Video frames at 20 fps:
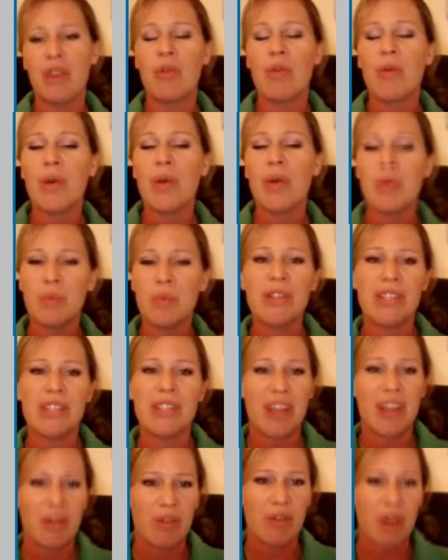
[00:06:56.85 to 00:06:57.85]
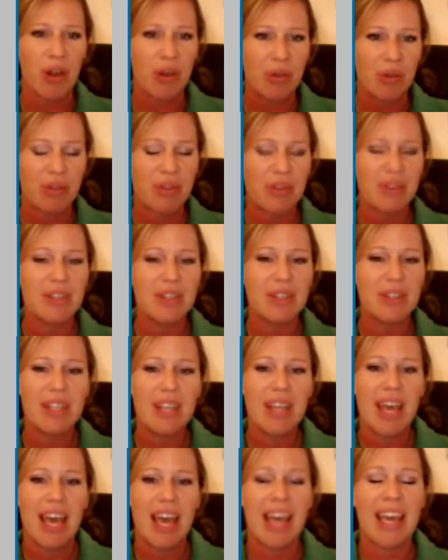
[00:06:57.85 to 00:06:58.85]
that you're always wanting a growth.
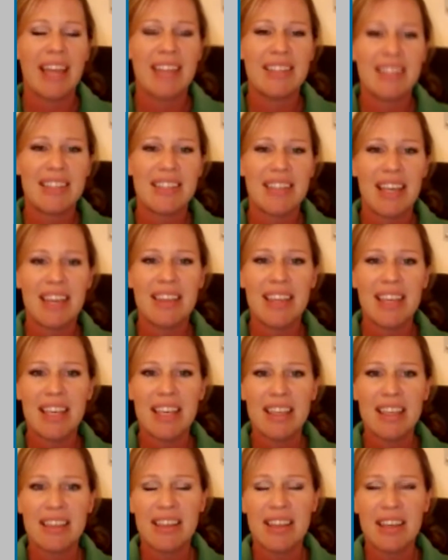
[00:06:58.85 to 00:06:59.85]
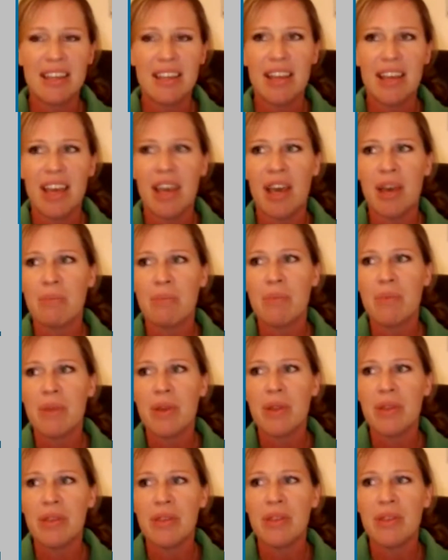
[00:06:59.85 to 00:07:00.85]
And I think that
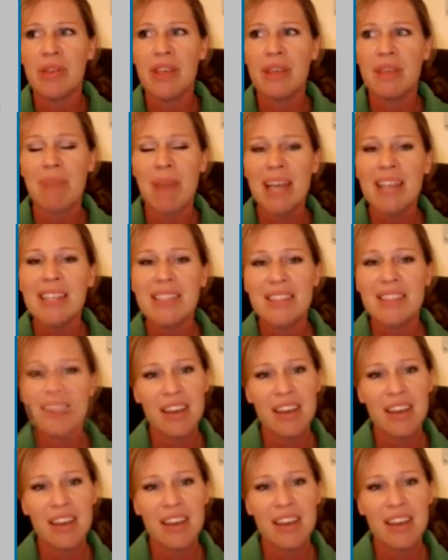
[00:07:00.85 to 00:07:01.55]
the mass